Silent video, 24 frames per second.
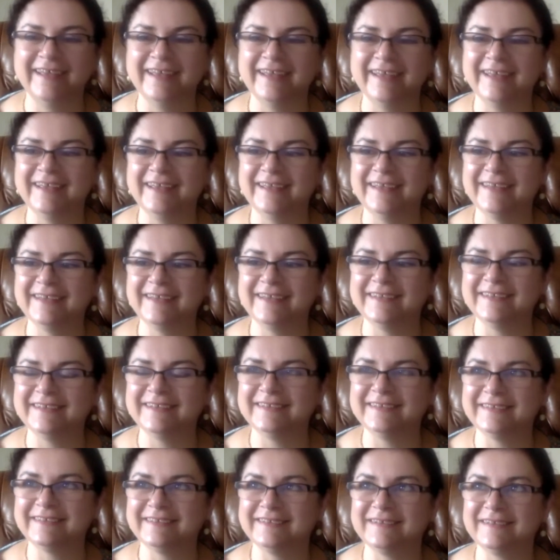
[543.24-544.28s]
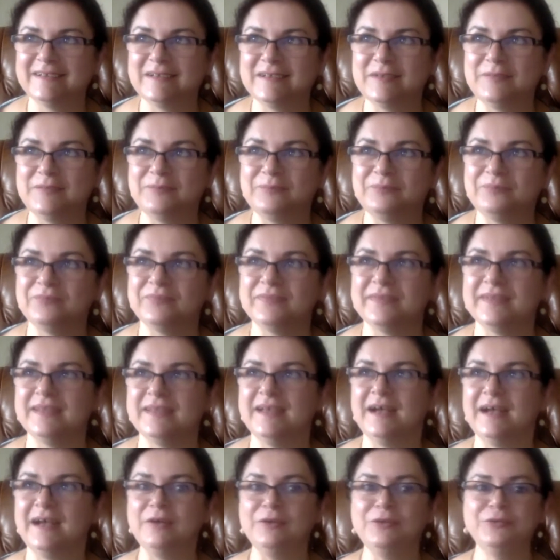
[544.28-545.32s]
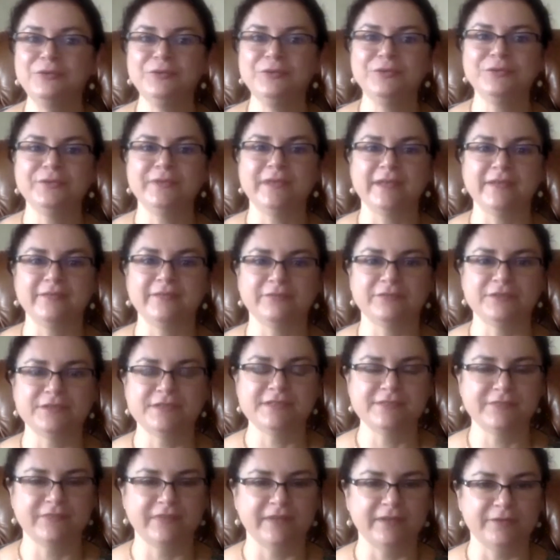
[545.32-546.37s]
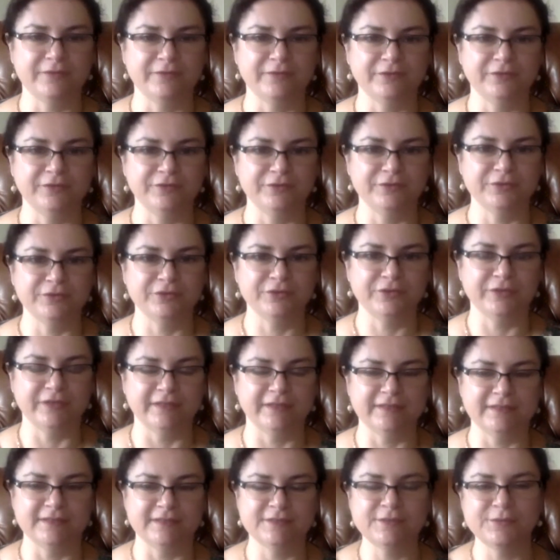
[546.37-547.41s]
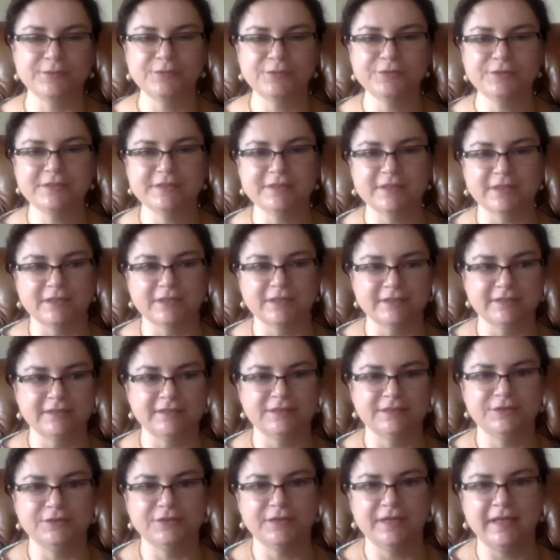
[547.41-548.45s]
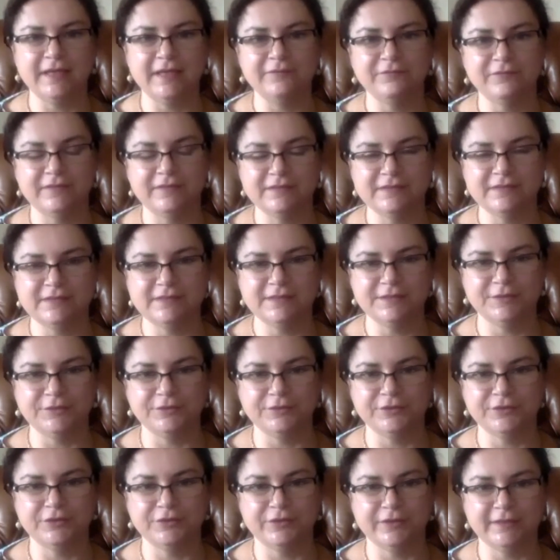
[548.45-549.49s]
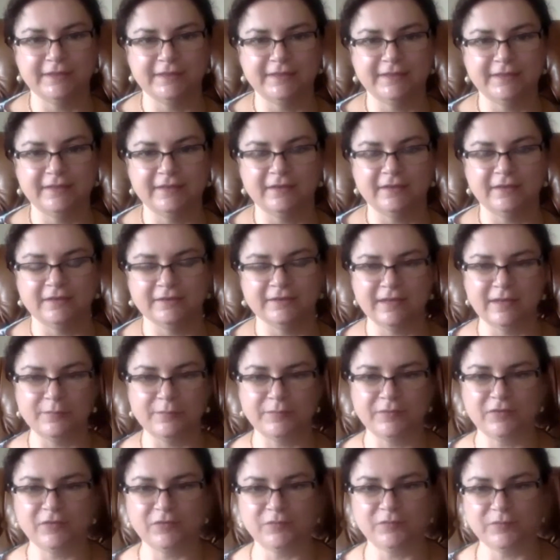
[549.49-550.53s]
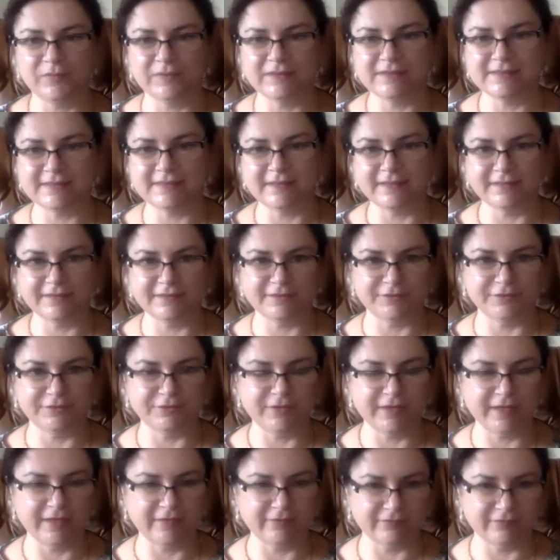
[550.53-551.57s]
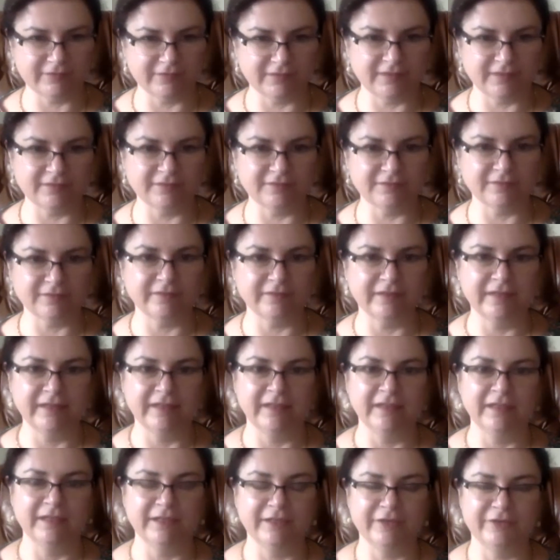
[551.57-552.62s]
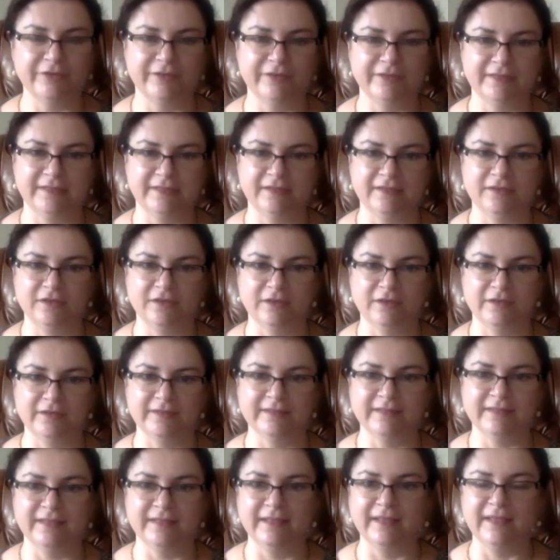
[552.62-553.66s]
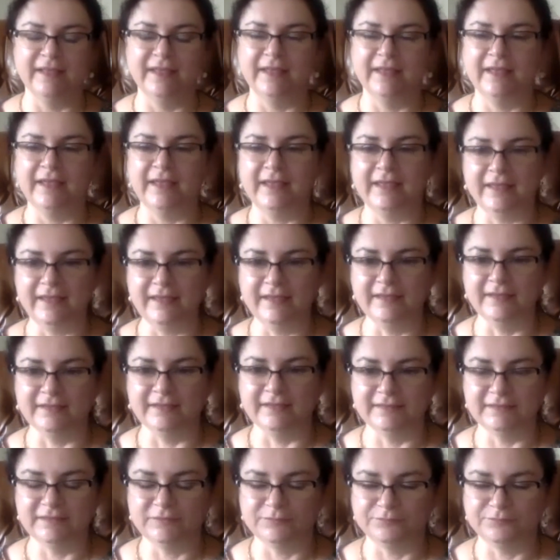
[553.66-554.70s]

And how do you diversify your credit? So you started, you have the secure credit card. A couple of months later, you have another credit card, and